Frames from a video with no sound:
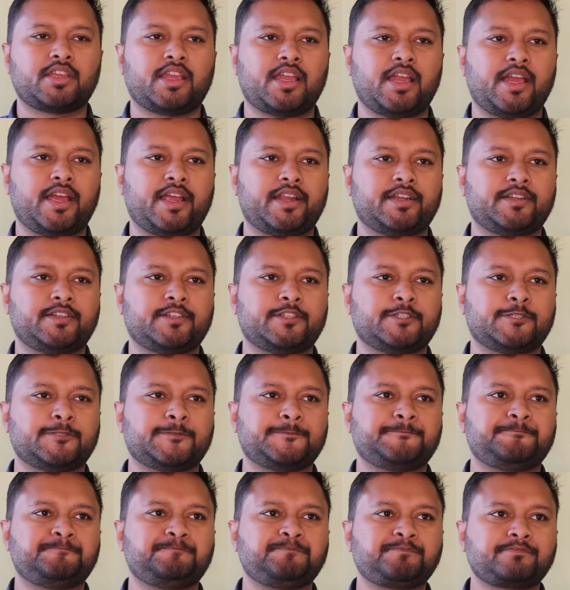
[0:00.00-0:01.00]

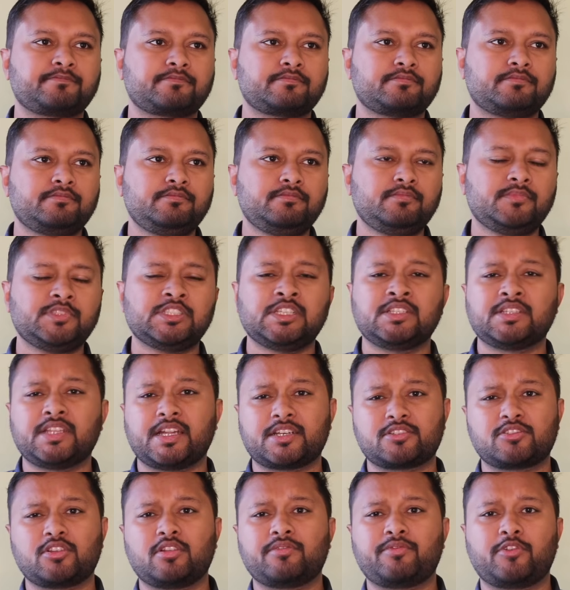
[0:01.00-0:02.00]
And
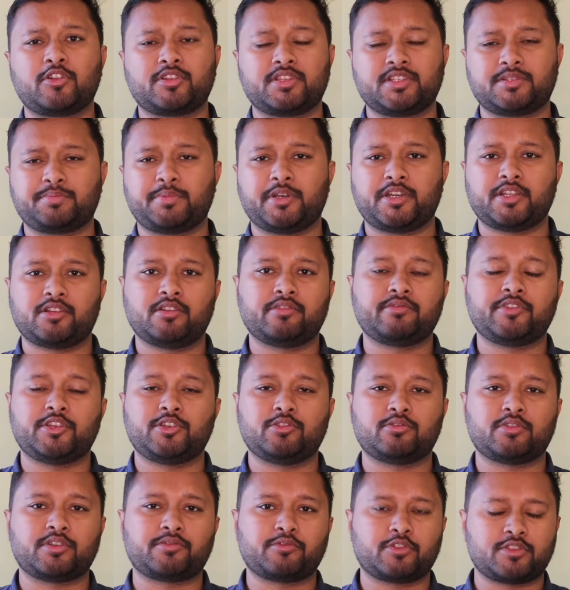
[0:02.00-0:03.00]
that's all for this particular
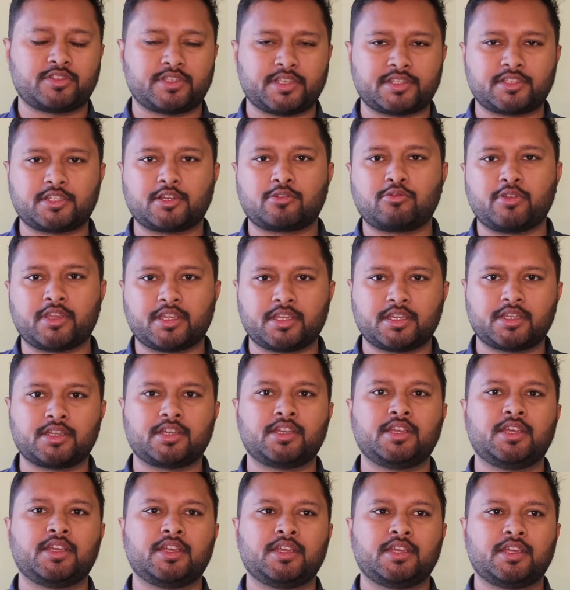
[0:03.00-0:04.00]
video. It was just a quick
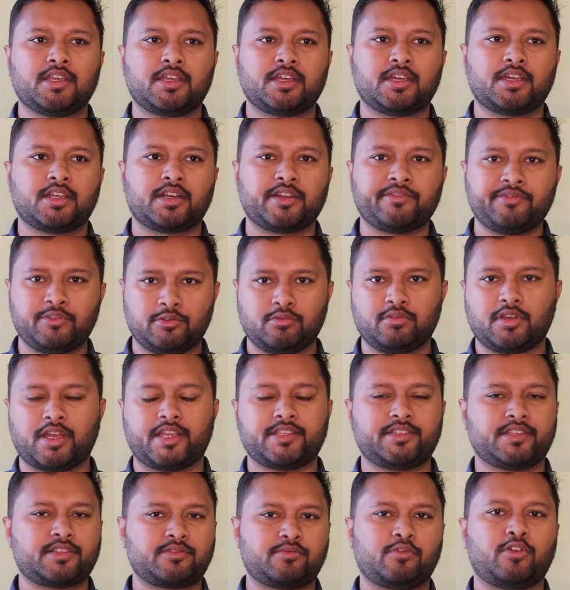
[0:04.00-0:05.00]
review.
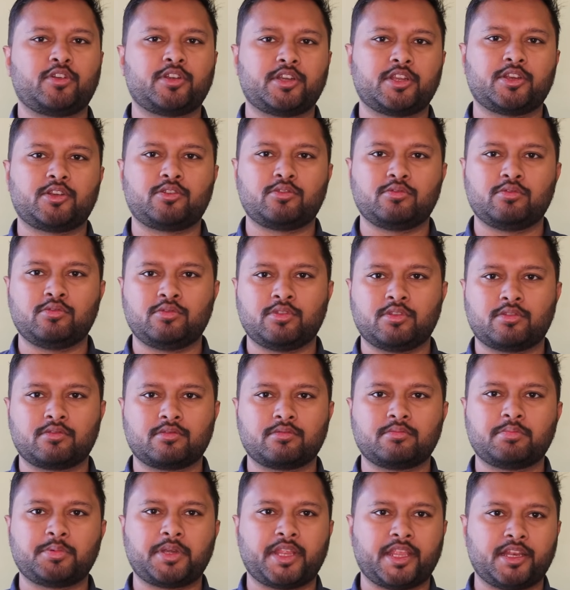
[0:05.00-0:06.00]
I just wanted
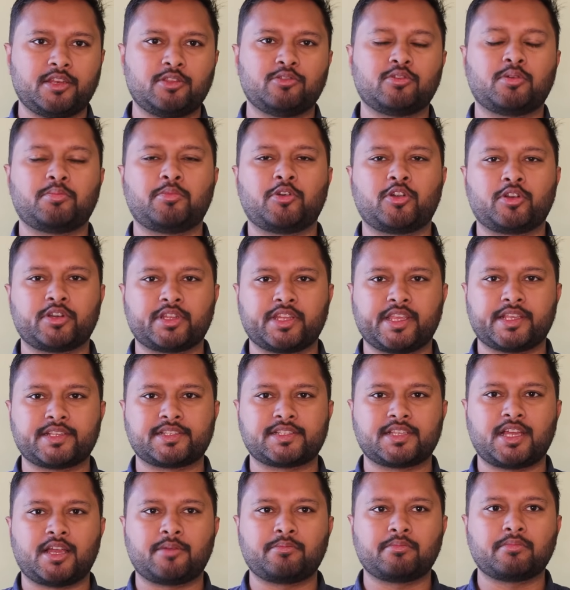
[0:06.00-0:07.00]
to, tell you about the
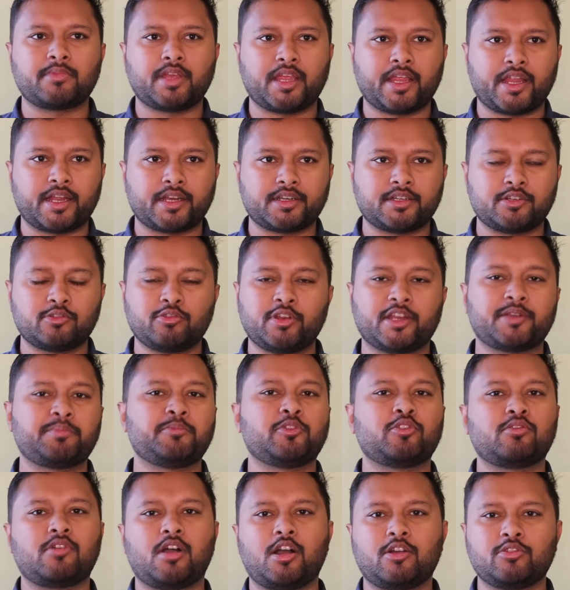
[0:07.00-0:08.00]
exam, and do let
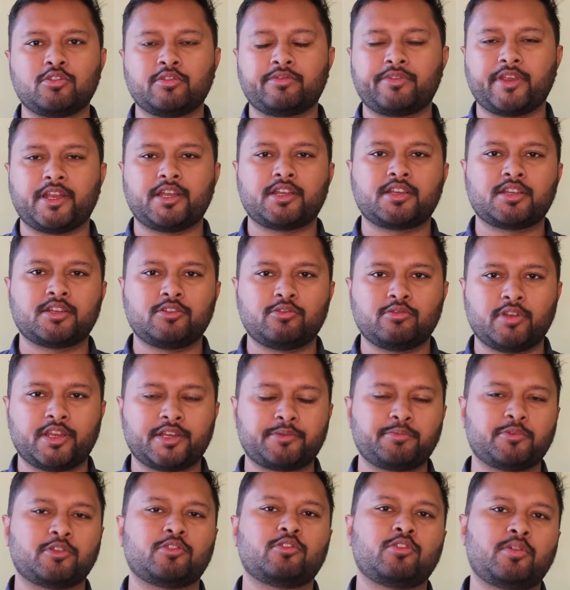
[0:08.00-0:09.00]
me know how you felt. Do
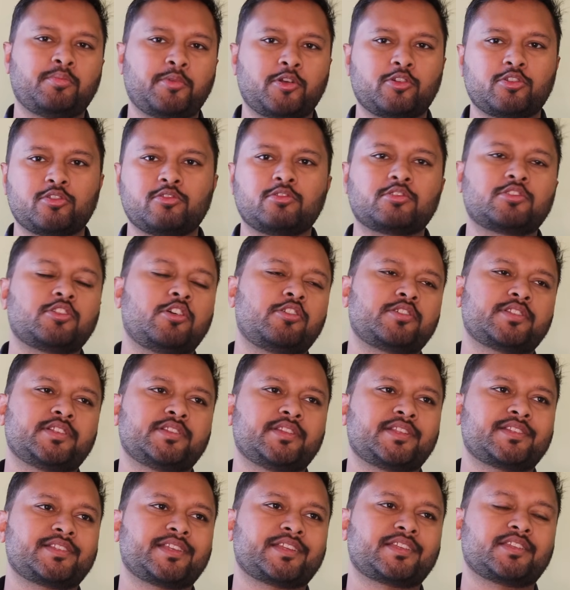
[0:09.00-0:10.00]
let me know about your thoughts in
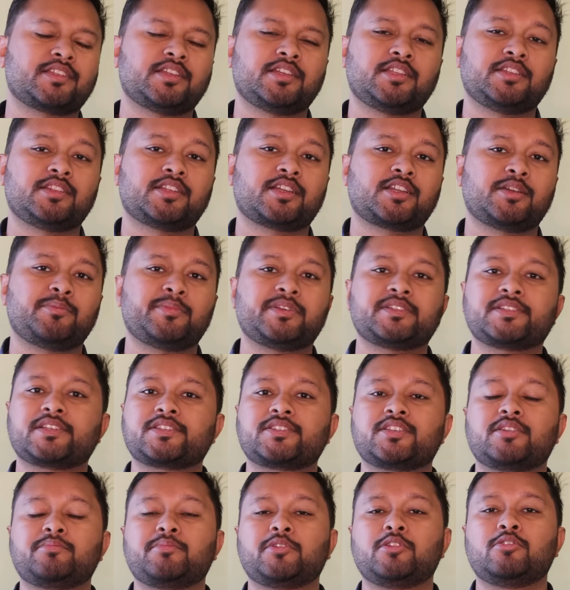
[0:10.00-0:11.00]
the comment
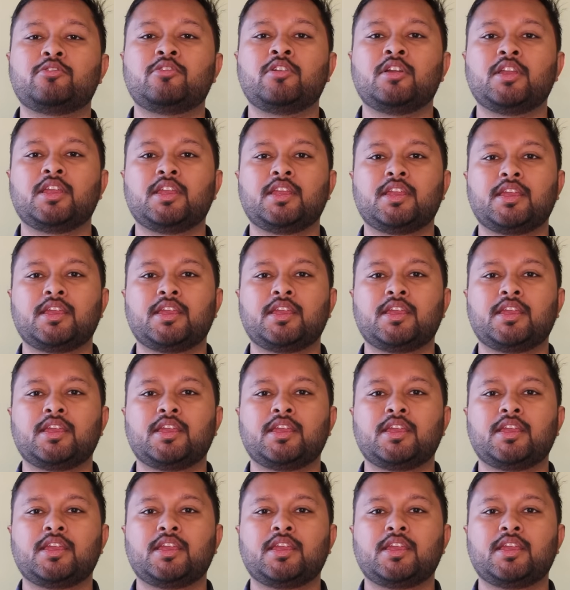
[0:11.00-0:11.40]
section below.